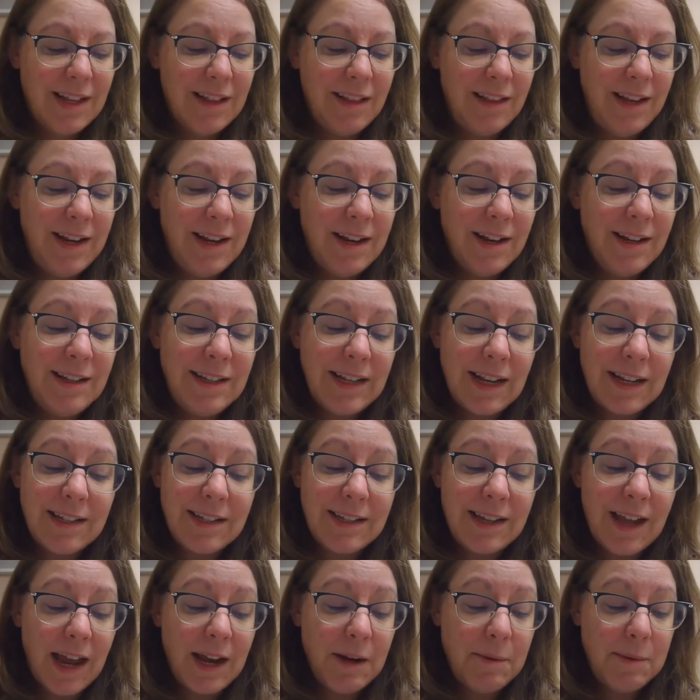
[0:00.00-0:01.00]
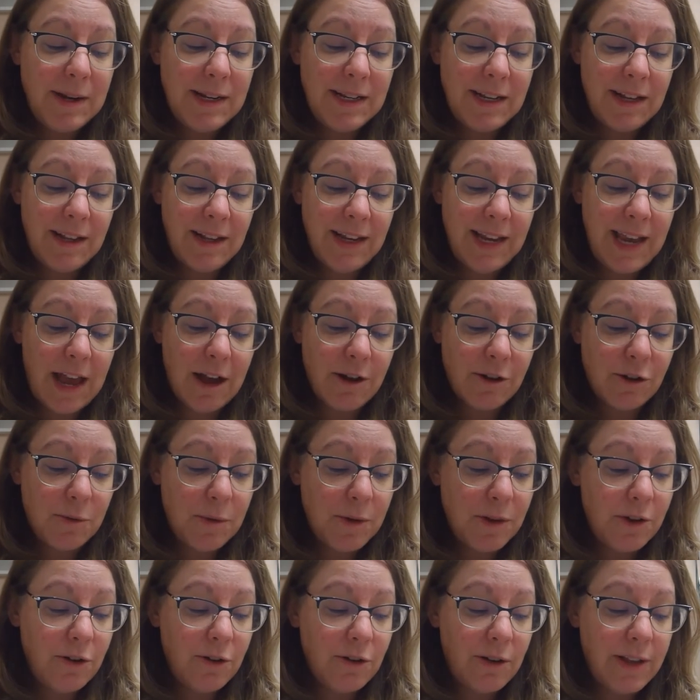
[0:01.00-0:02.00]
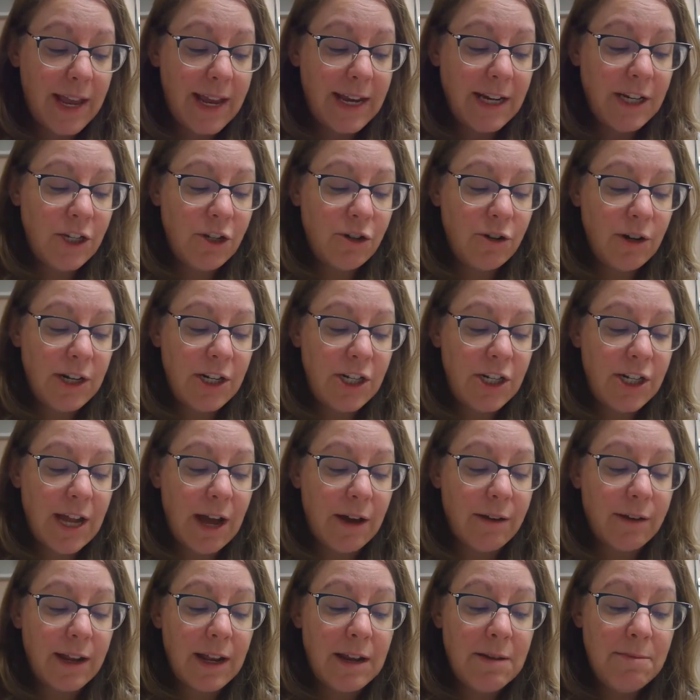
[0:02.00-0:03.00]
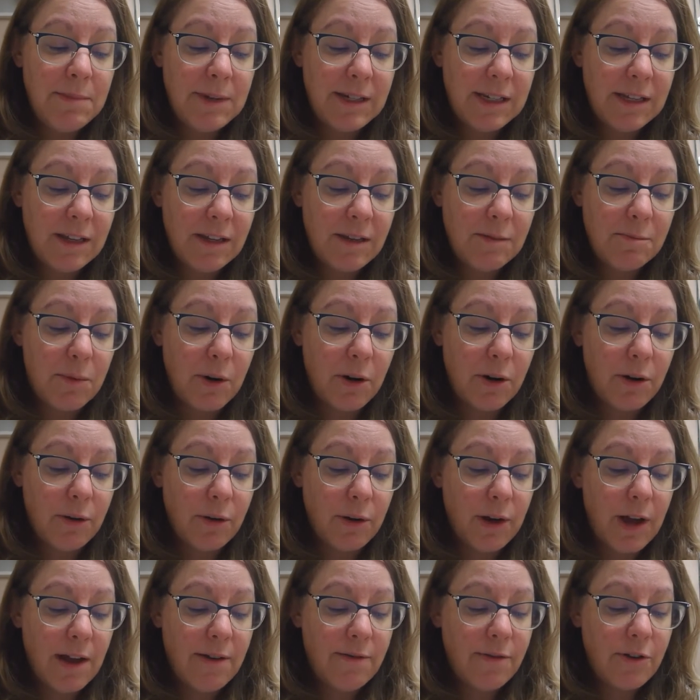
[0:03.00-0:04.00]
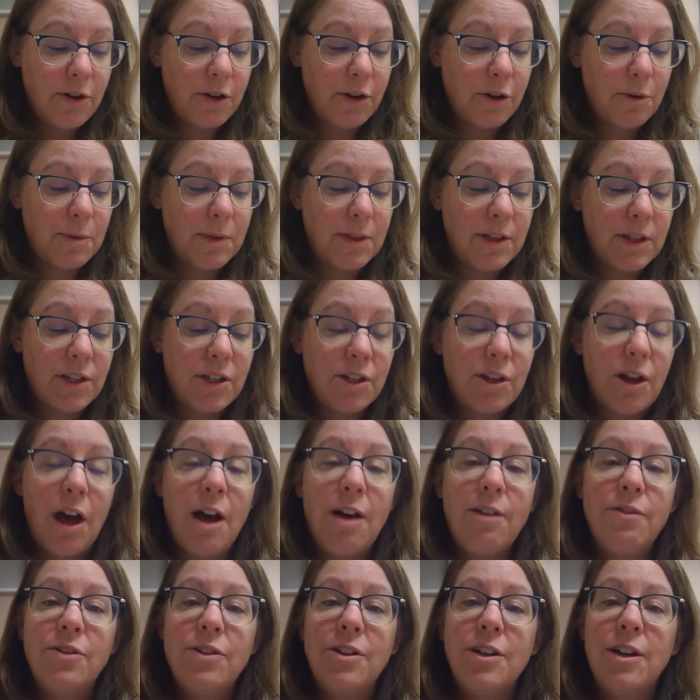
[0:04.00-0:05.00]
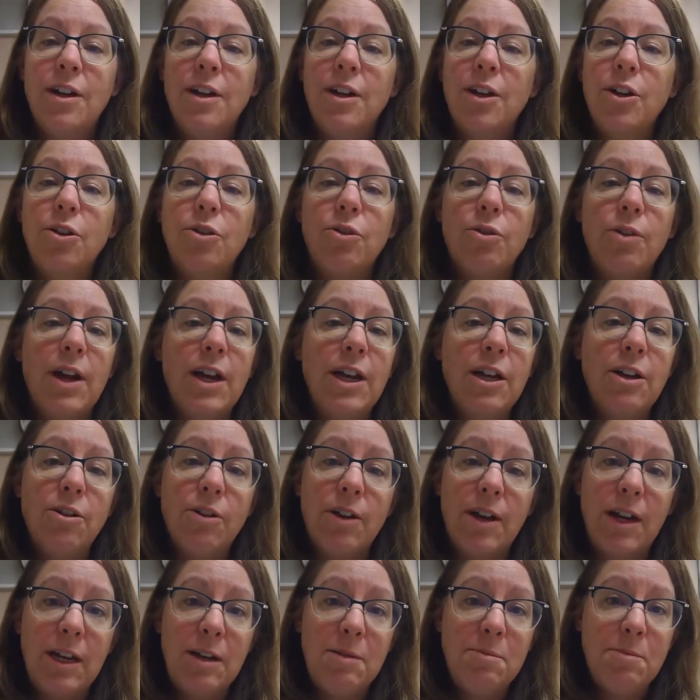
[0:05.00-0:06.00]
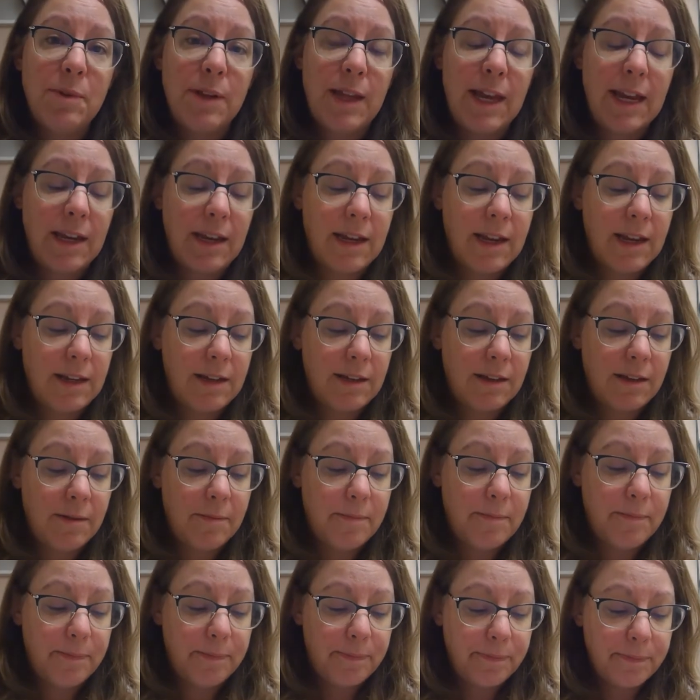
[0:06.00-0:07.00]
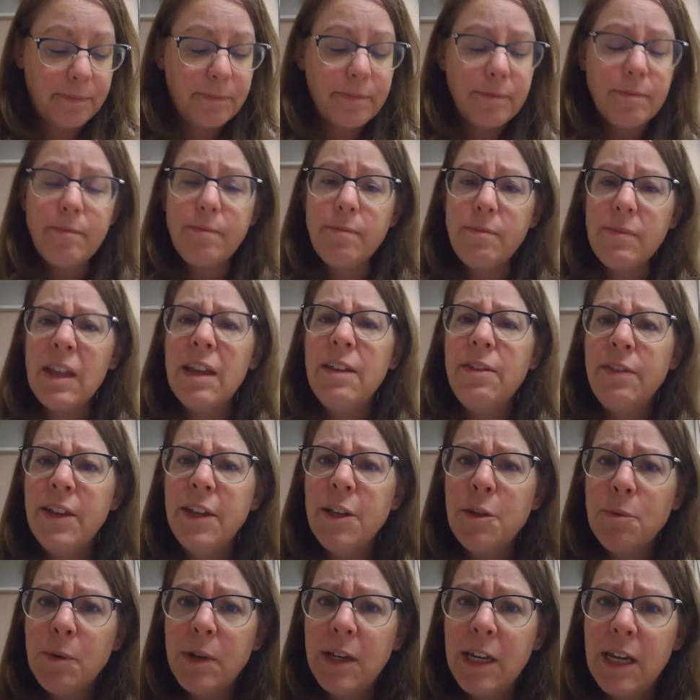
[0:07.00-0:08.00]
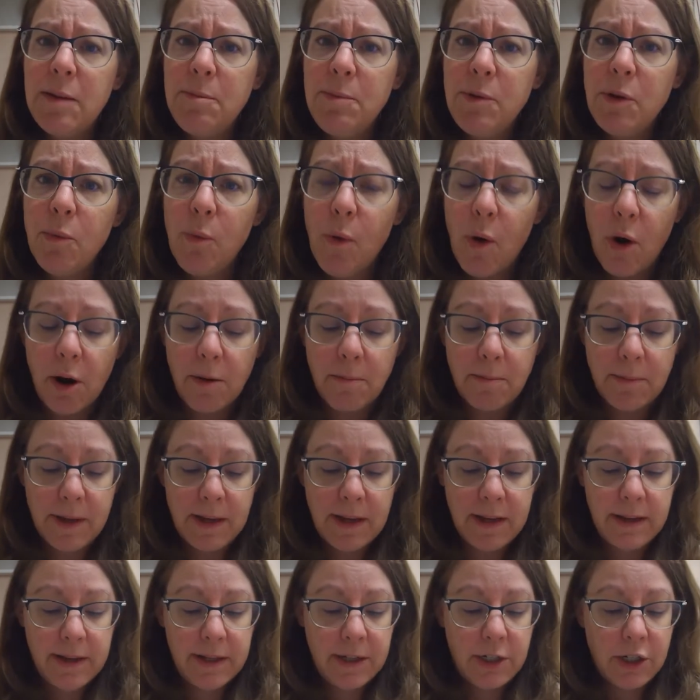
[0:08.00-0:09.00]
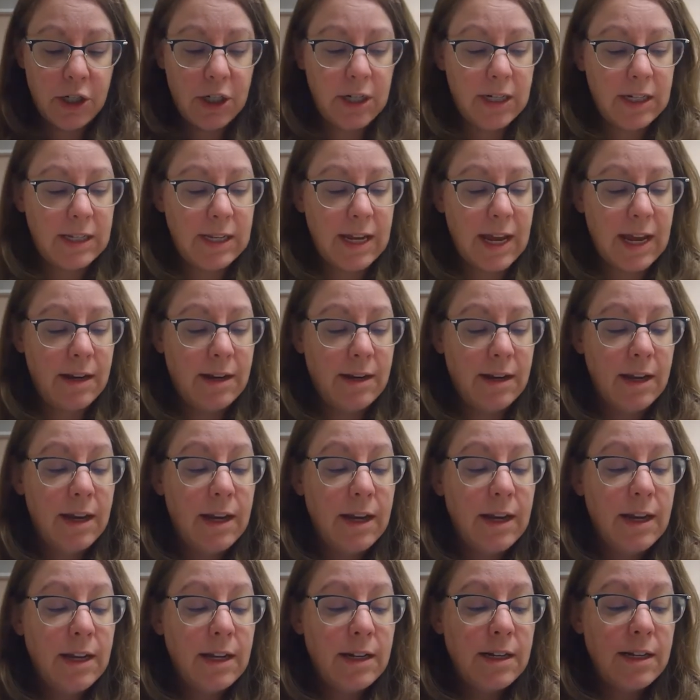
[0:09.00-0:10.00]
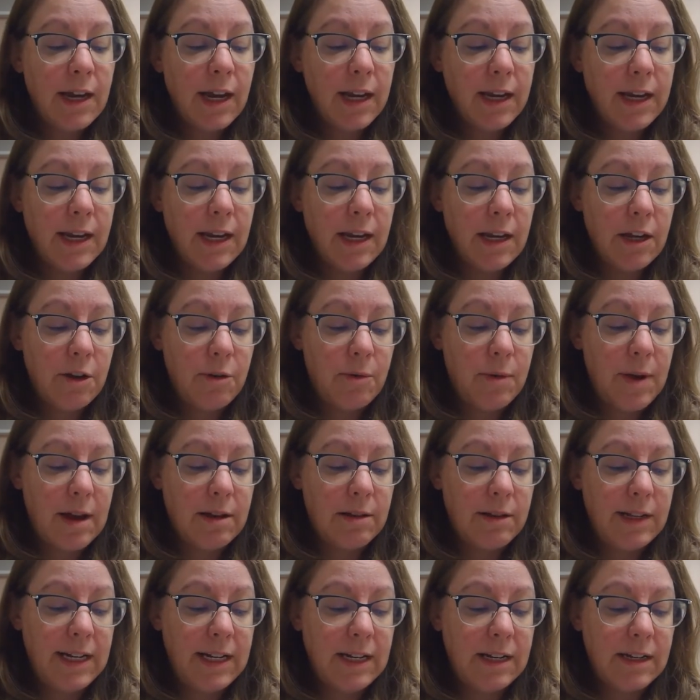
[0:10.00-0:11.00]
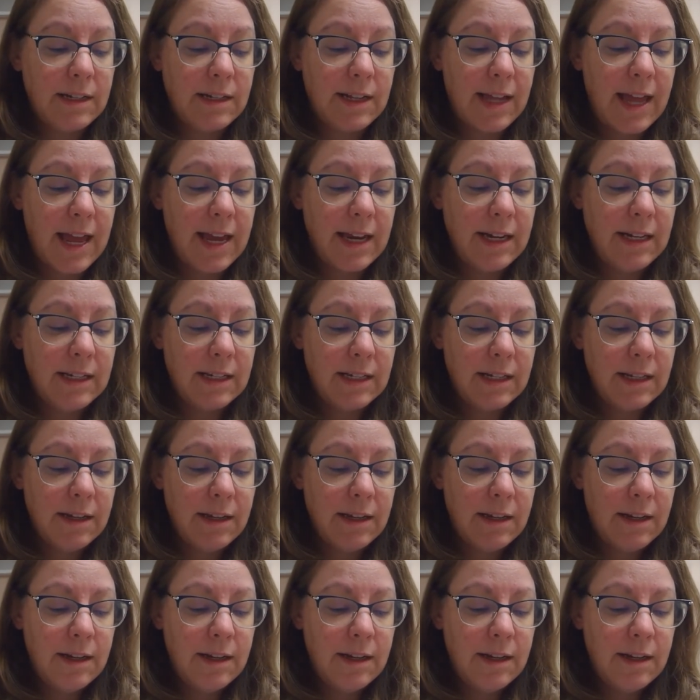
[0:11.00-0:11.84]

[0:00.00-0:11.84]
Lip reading: Lina sat sideways on the couch with her legs stretched out, and Mrs. Murdo covered her with a soft, gray-green blanket. "This will keep you warm," she said, tucking it around Lina's legs.